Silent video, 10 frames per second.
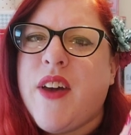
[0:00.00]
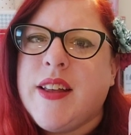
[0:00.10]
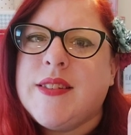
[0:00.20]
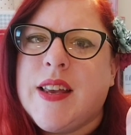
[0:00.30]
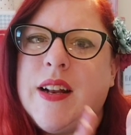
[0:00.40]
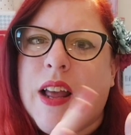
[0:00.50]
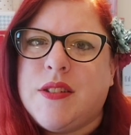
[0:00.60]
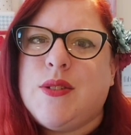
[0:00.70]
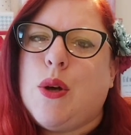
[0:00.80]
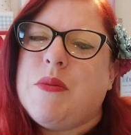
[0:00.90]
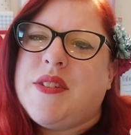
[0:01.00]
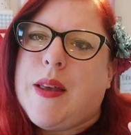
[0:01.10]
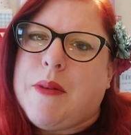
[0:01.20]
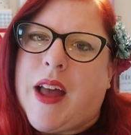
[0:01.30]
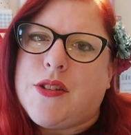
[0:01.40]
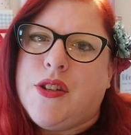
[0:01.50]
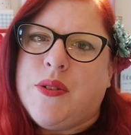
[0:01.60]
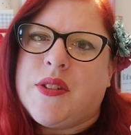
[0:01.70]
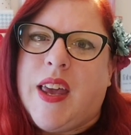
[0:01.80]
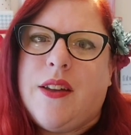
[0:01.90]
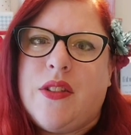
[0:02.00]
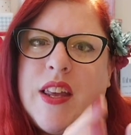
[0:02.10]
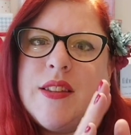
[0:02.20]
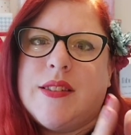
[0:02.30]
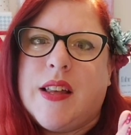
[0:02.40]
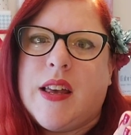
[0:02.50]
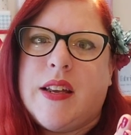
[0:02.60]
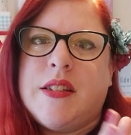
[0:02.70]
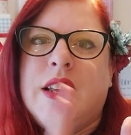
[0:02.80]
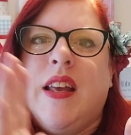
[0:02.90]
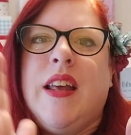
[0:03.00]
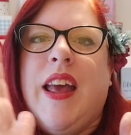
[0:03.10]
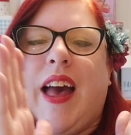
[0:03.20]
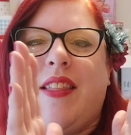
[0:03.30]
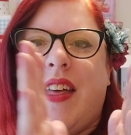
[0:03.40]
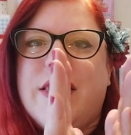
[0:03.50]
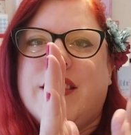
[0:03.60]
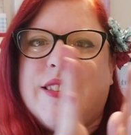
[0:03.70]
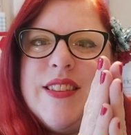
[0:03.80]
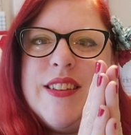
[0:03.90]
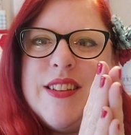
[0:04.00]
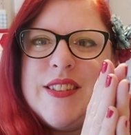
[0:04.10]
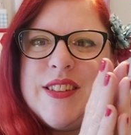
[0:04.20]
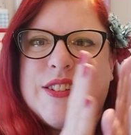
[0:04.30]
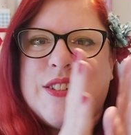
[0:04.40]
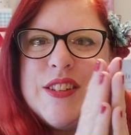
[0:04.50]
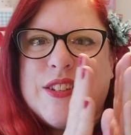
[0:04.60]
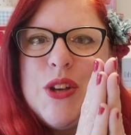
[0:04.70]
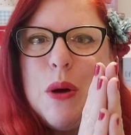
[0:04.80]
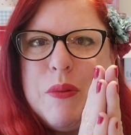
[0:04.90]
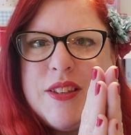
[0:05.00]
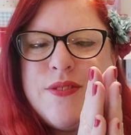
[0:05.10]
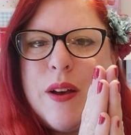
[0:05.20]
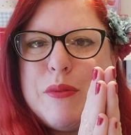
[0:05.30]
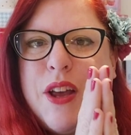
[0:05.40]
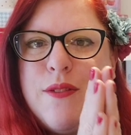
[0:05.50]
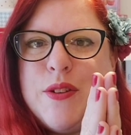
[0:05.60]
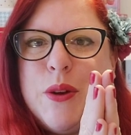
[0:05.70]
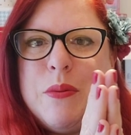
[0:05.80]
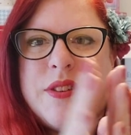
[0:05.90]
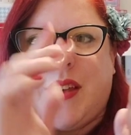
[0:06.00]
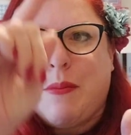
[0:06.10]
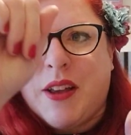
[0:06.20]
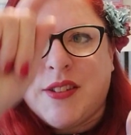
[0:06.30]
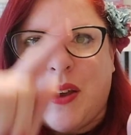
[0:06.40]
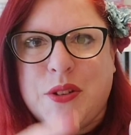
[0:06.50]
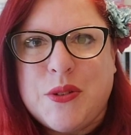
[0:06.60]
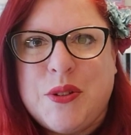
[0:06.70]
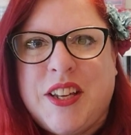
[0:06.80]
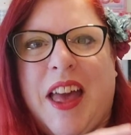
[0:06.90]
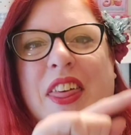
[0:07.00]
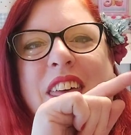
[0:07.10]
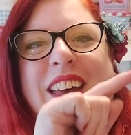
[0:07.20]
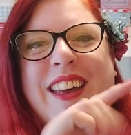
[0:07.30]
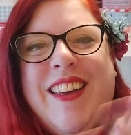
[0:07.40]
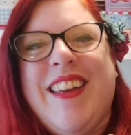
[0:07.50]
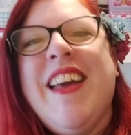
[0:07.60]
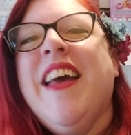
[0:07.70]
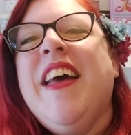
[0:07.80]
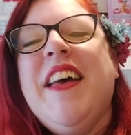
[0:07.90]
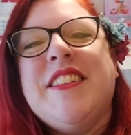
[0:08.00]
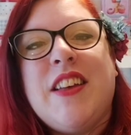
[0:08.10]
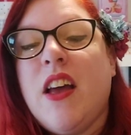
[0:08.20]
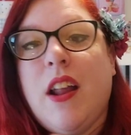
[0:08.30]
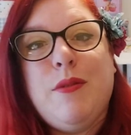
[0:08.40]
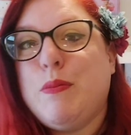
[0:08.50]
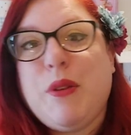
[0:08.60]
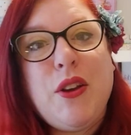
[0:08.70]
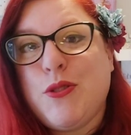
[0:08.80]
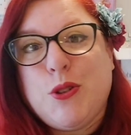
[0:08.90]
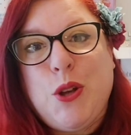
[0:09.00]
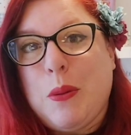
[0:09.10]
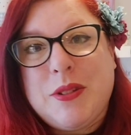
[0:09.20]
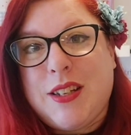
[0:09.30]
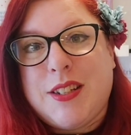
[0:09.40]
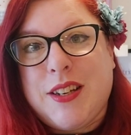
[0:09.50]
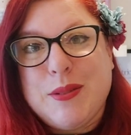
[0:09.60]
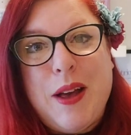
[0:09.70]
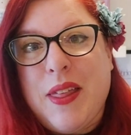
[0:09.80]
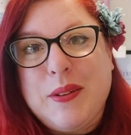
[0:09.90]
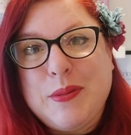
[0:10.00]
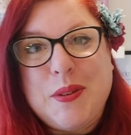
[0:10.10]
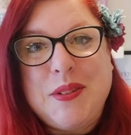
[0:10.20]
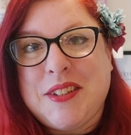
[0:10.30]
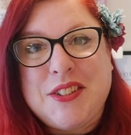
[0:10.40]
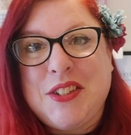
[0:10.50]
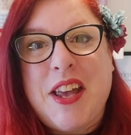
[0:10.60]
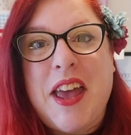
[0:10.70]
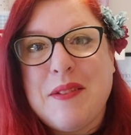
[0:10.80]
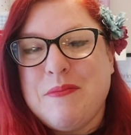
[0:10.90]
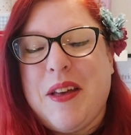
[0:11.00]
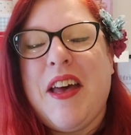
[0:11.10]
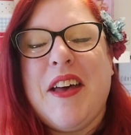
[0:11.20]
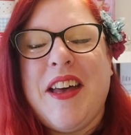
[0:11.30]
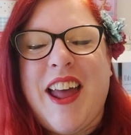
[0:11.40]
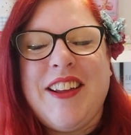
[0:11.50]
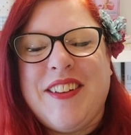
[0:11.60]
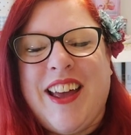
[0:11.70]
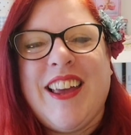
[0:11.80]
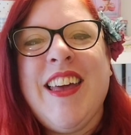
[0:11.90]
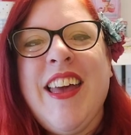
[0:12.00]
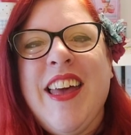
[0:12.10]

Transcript: facing, like to stop the zip catching your skin on the inside. And then the top piece of fabric over the top of the zip, I sewed it all together. So it was beautiful top stitching as well. That was such a shame. But anyway,